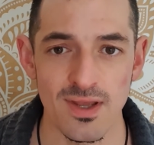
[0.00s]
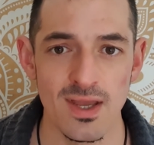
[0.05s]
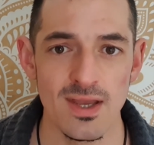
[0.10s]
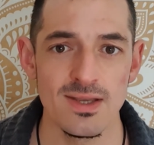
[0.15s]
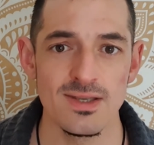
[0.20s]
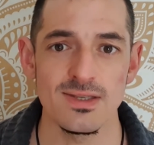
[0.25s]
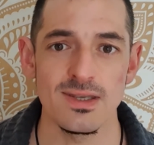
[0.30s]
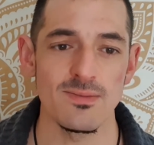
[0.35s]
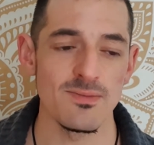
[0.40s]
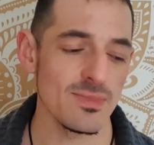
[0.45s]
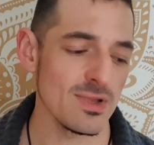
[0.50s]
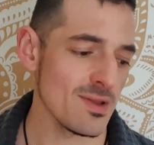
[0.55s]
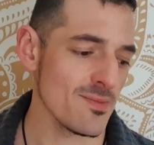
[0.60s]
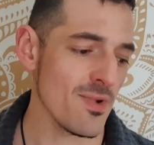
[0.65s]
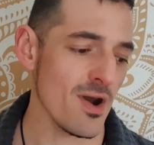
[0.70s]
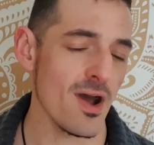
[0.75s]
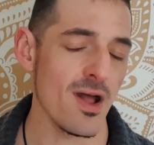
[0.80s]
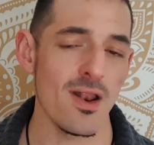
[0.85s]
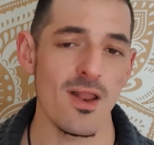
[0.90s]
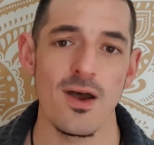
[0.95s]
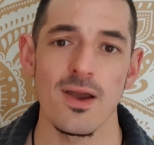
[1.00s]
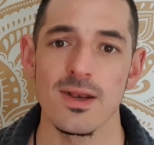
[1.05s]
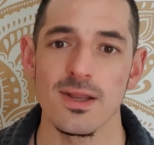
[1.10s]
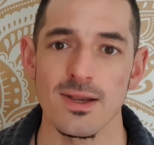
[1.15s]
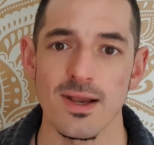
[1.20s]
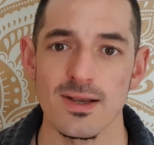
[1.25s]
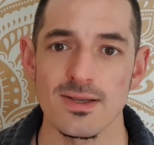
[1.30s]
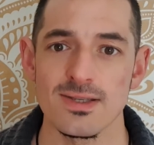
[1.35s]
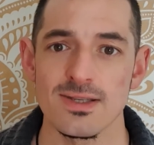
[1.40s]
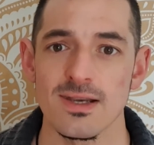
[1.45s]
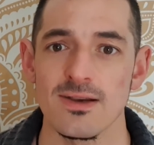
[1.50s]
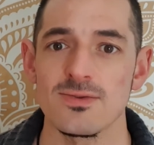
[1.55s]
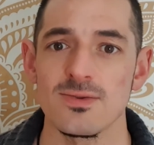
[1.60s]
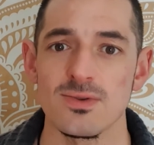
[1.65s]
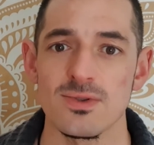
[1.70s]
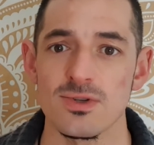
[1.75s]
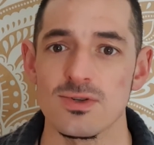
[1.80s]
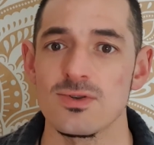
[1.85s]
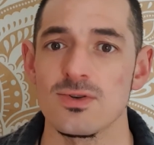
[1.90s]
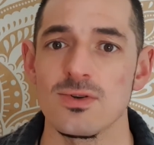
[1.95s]
simply by aligning ourselves
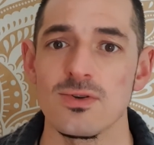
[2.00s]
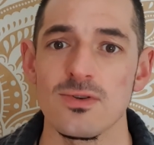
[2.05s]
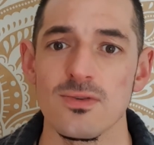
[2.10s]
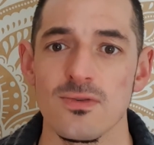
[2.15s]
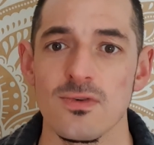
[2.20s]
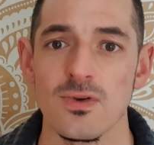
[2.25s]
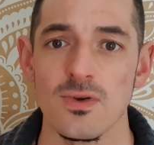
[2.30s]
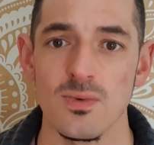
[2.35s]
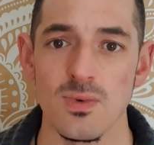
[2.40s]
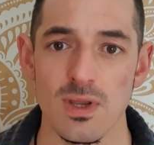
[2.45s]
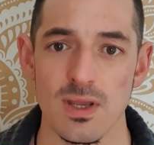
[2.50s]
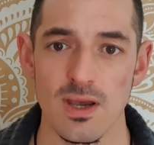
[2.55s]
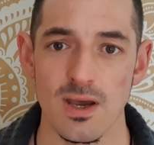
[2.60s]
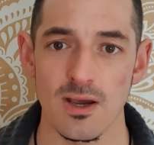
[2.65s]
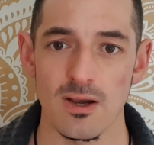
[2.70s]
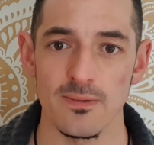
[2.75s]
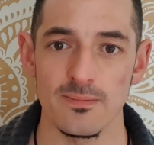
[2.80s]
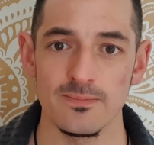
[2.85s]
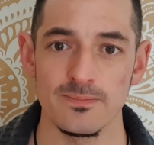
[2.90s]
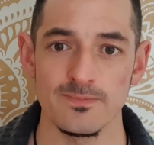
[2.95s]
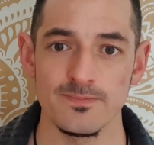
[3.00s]
with the truth of who we are.